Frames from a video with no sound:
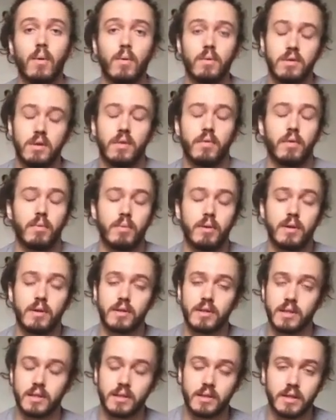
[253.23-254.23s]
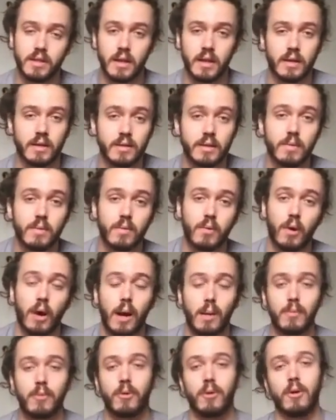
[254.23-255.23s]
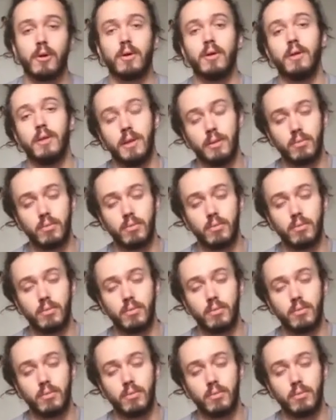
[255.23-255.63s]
Once you've completed 60 seconds of the crab crawl,